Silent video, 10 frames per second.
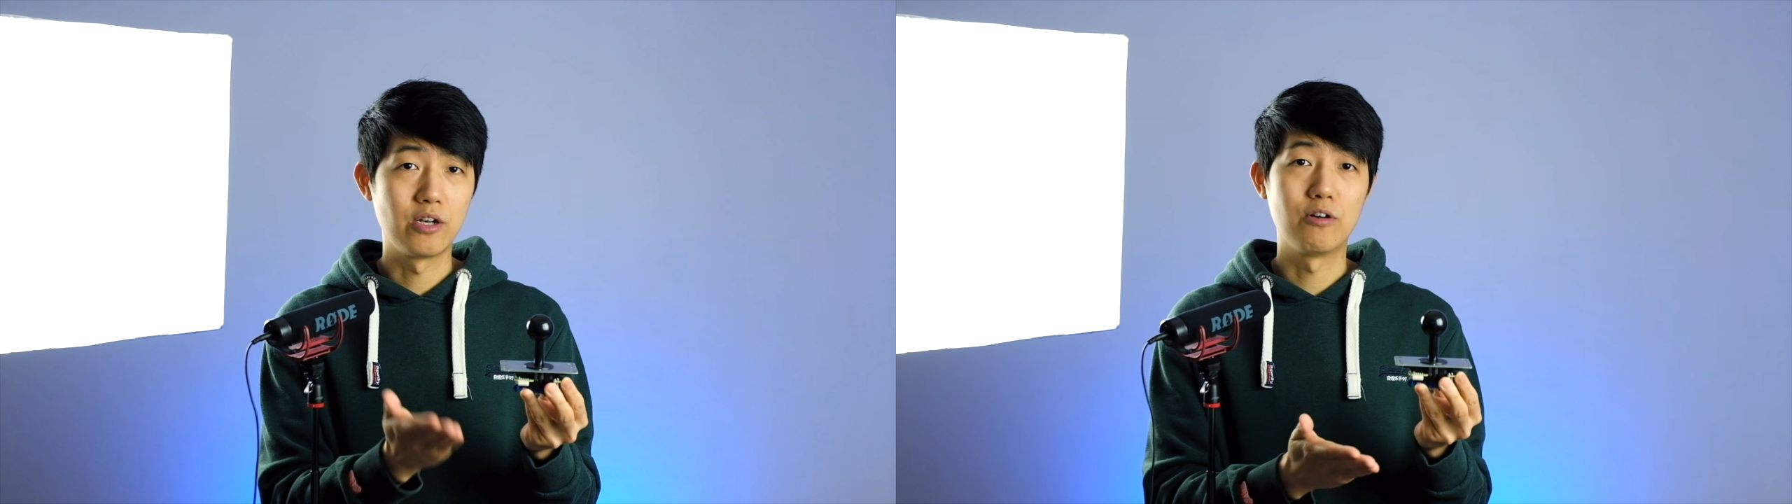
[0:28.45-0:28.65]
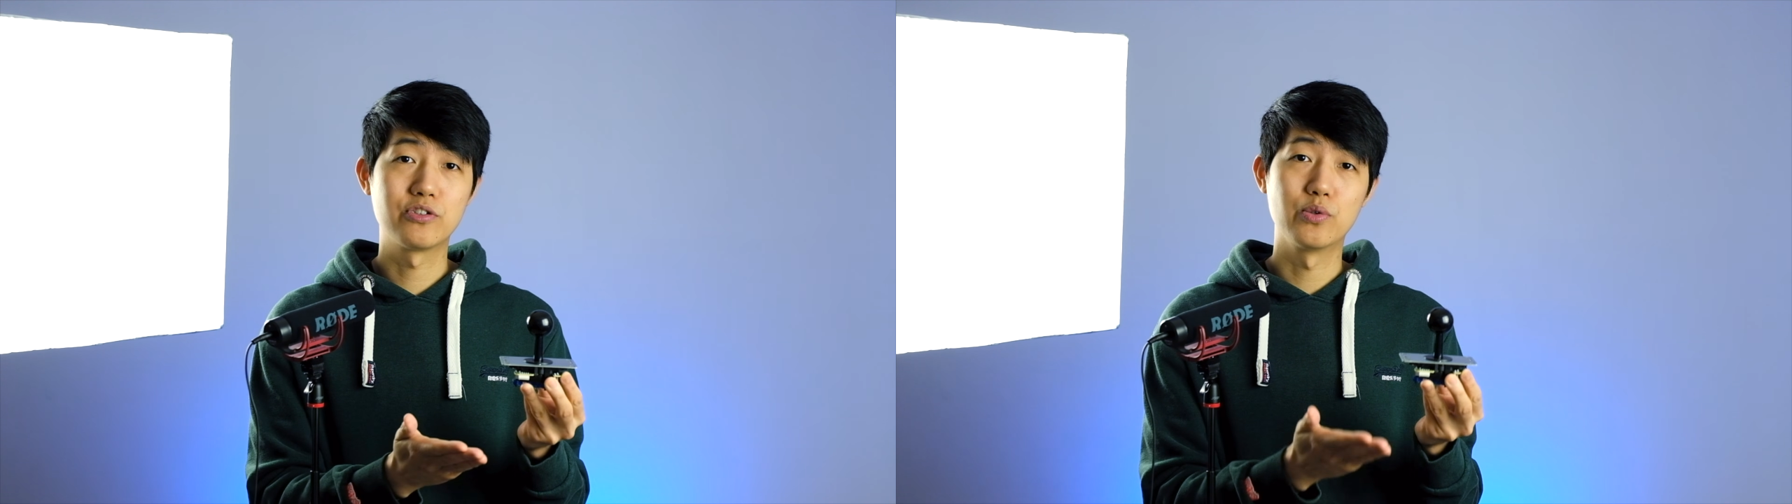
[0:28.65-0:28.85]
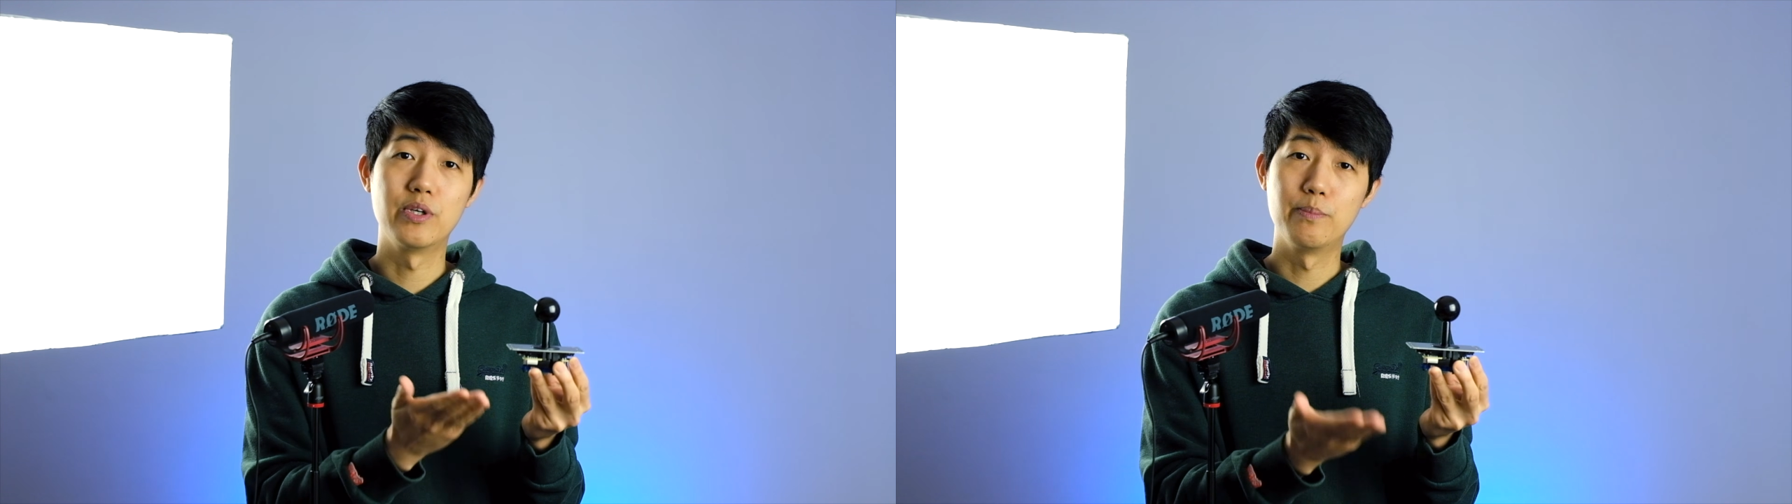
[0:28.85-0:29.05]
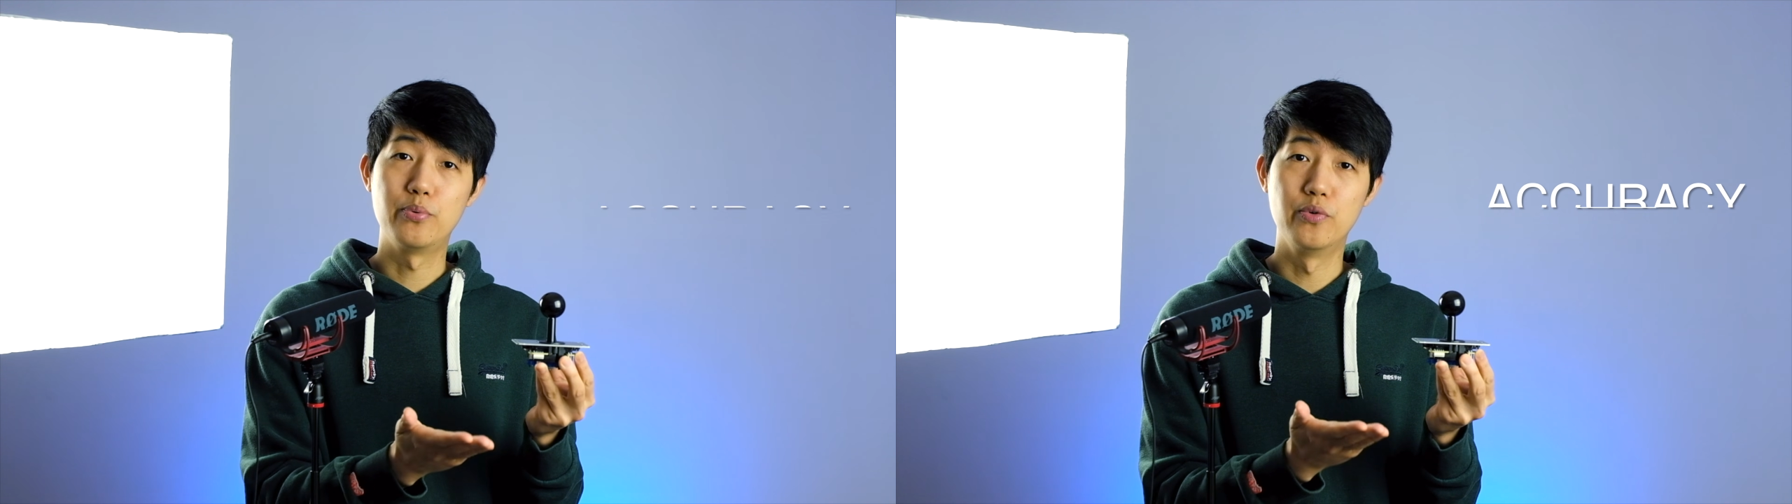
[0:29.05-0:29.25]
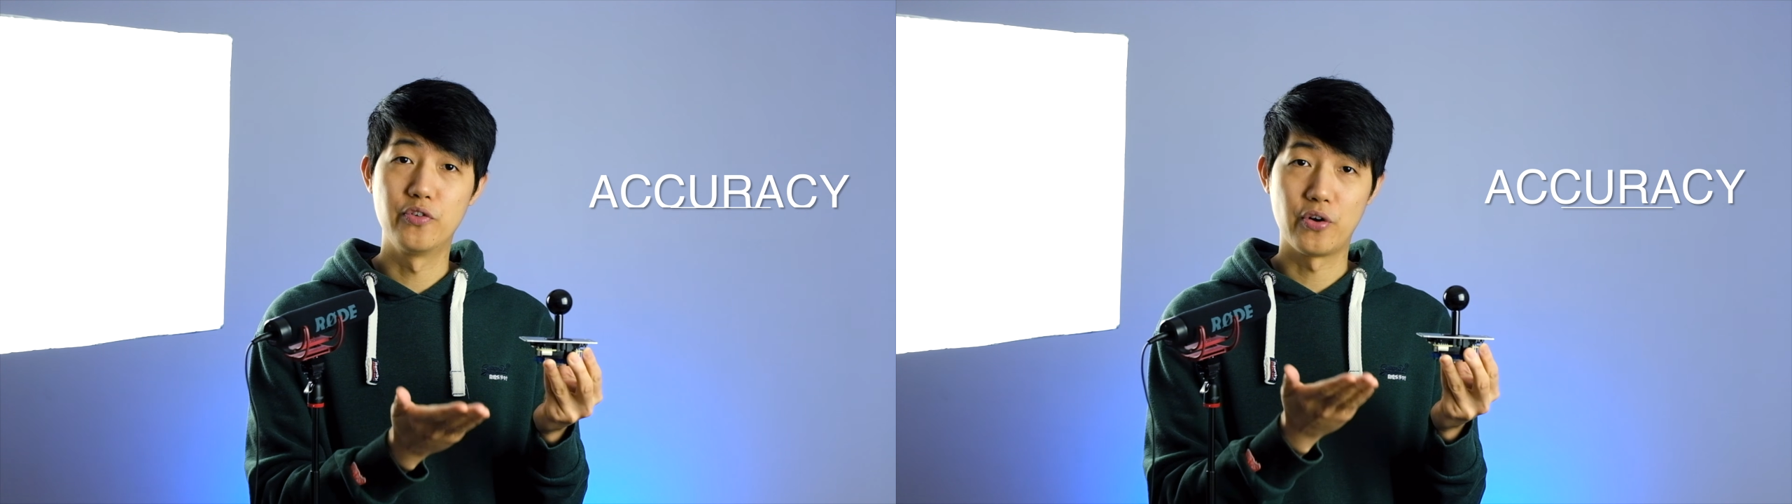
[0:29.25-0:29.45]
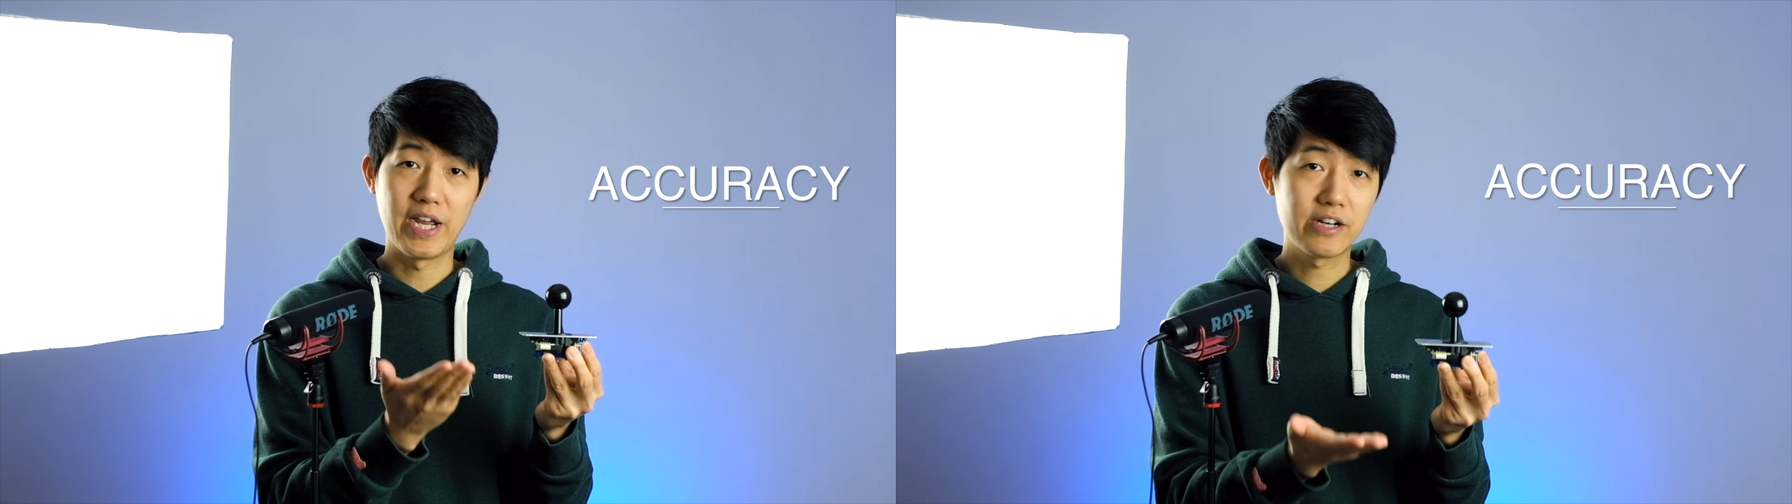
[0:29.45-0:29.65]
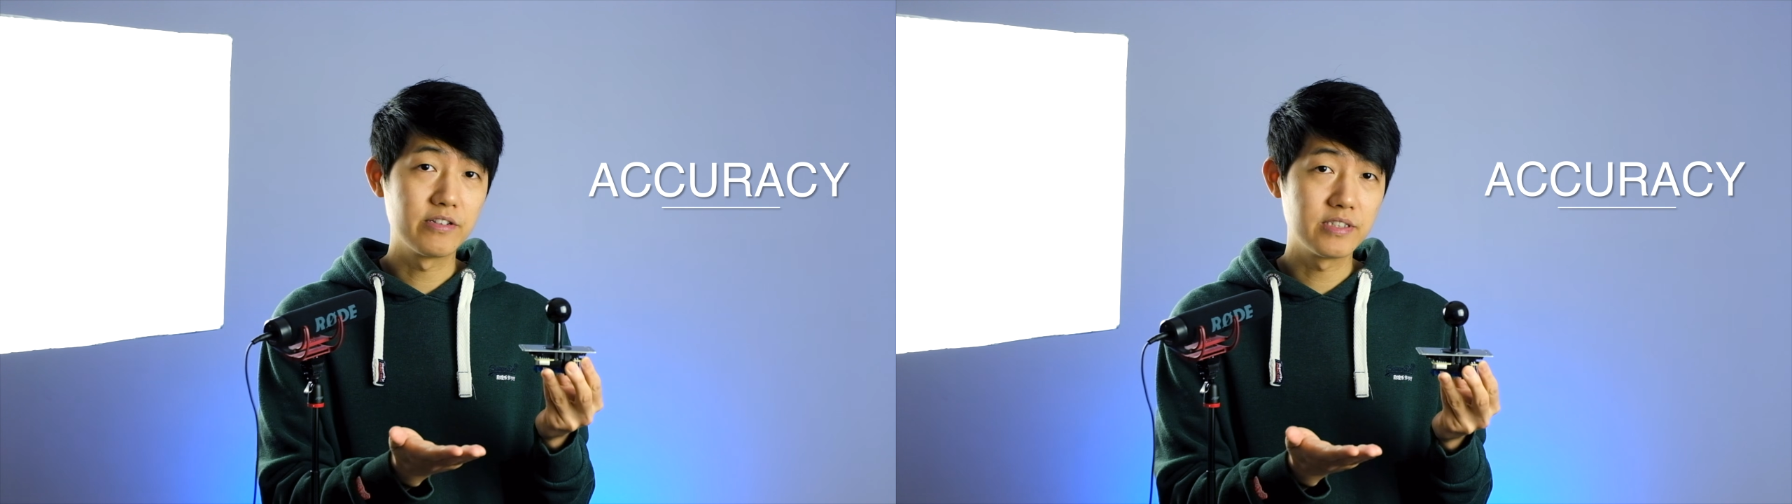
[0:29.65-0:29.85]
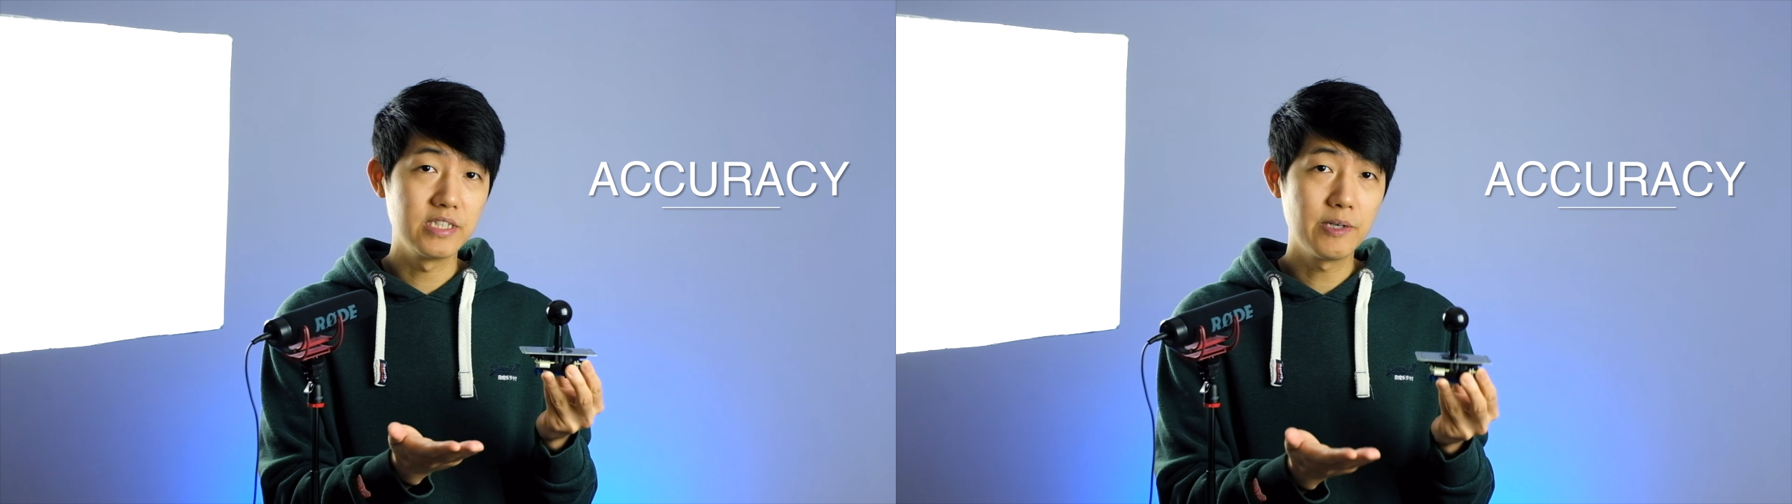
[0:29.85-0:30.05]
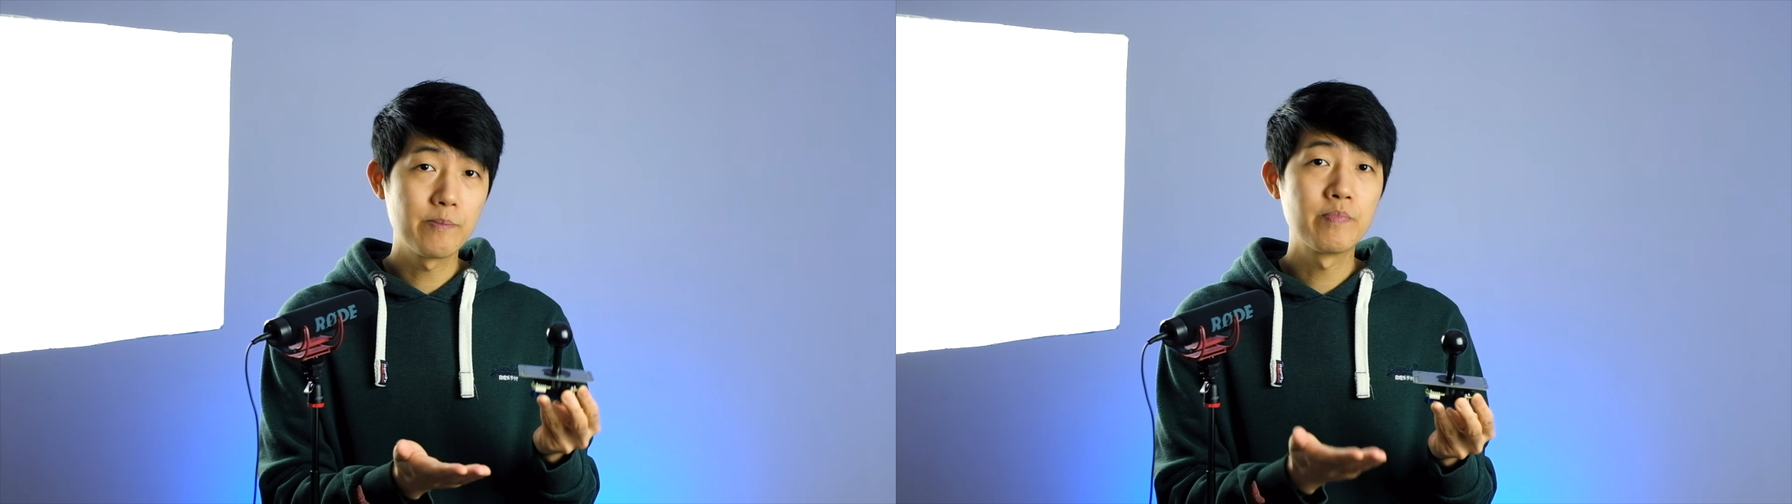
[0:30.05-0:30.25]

also improve your accuracy